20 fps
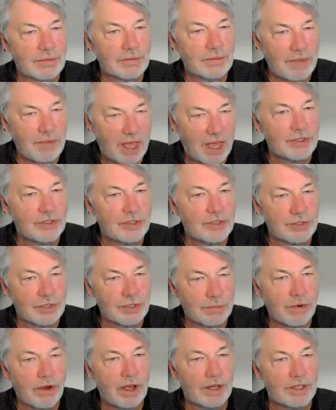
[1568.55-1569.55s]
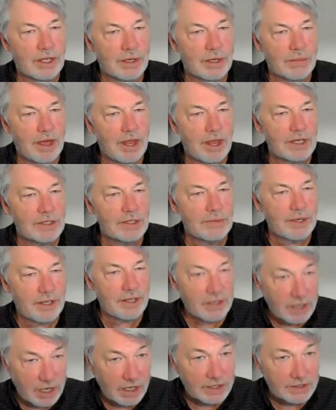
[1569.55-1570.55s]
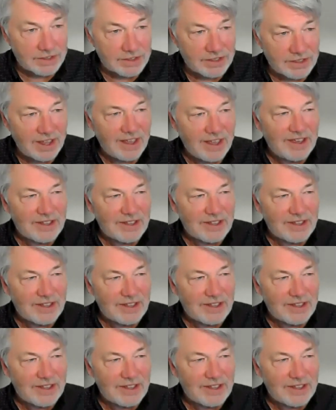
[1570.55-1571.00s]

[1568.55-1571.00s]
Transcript: managers and project management does